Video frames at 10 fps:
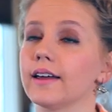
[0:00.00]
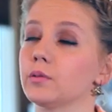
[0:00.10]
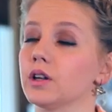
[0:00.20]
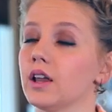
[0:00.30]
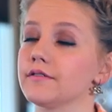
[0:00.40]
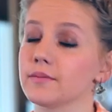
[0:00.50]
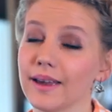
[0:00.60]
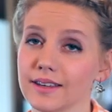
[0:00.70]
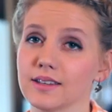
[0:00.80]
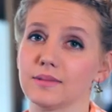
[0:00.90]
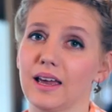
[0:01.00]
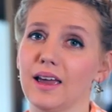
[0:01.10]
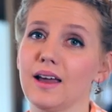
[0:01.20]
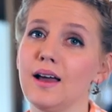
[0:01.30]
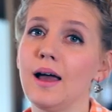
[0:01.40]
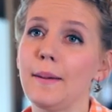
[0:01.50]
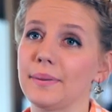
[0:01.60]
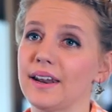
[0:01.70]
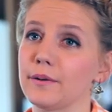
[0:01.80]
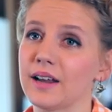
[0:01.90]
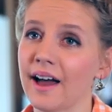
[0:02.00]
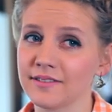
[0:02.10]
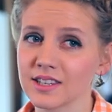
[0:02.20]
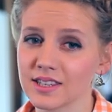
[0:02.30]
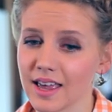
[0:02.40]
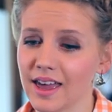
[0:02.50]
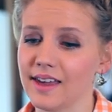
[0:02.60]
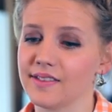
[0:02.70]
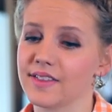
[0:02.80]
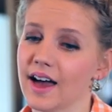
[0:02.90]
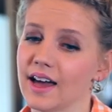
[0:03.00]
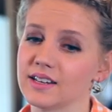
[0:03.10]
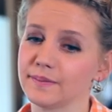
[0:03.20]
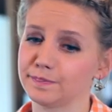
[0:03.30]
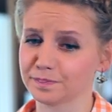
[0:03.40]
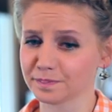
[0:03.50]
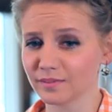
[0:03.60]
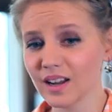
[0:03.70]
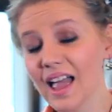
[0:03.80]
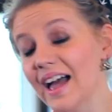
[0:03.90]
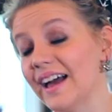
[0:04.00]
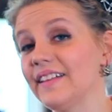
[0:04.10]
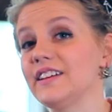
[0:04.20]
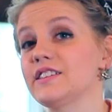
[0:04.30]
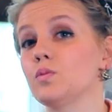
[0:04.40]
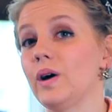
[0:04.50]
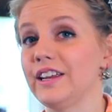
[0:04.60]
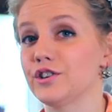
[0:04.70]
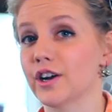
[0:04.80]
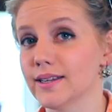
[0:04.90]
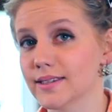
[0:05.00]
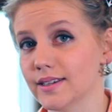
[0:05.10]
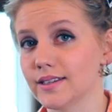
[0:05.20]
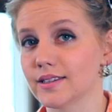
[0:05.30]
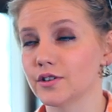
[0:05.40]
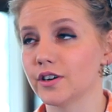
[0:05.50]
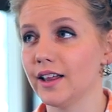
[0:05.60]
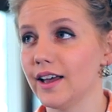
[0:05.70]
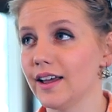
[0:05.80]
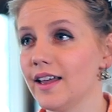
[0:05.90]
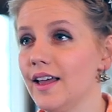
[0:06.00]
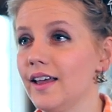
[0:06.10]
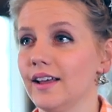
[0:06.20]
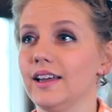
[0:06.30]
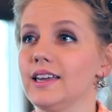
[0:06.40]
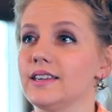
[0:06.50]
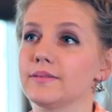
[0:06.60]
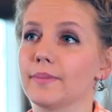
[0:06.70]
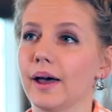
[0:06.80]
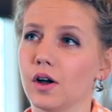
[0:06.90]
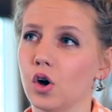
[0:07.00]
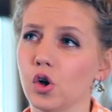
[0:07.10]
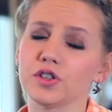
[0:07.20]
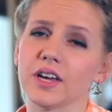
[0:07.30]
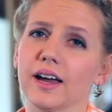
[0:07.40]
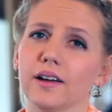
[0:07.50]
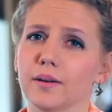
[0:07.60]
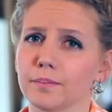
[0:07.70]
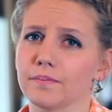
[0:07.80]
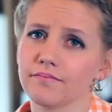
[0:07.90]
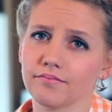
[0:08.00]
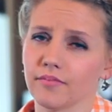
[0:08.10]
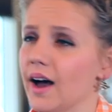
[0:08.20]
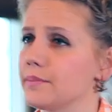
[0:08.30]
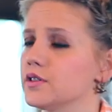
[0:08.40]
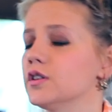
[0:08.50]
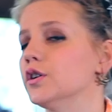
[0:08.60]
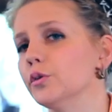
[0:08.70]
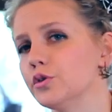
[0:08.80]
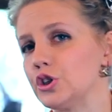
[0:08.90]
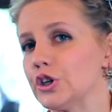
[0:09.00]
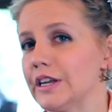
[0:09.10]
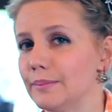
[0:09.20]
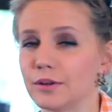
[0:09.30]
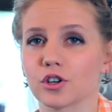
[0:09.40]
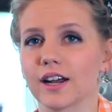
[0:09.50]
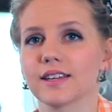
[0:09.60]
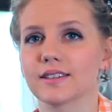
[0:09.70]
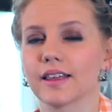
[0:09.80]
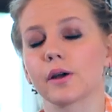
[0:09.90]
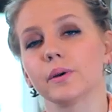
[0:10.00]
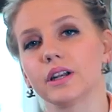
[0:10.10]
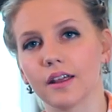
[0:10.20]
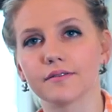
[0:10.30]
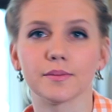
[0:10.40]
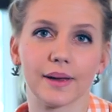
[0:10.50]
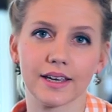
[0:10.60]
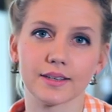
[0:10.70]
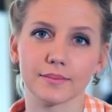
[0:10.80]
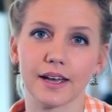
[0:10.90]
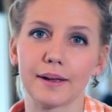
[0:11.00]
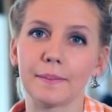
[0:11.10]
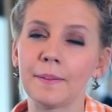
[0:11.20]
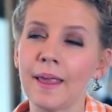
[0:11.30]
and would love to make someday, but I would have to say that Ella's wedding dress in Cinderella is my all-time absolute dream dress that I would love to make someday.